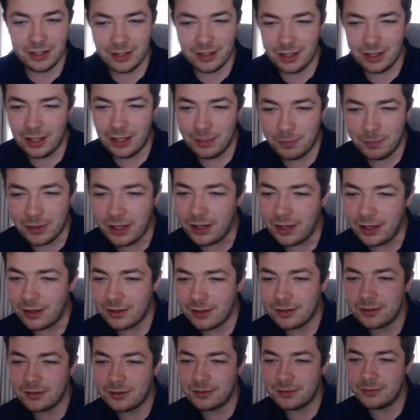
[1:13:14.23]
I'd be
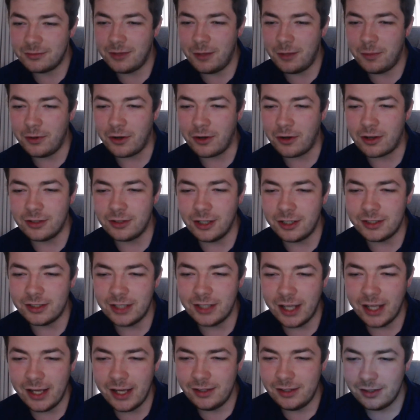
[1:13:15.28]
on cloud
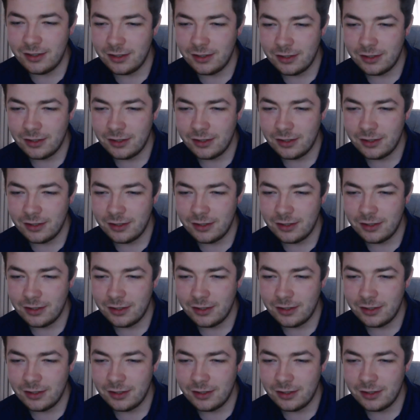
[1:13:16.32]
9,